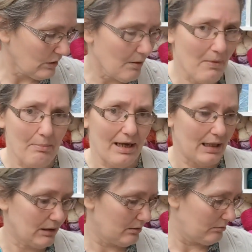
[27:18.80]
my
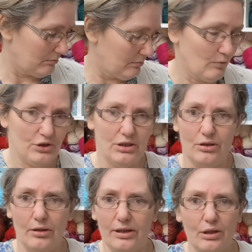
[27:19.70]
bag, which is
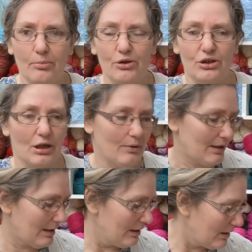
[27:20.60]
there's not much to go in there.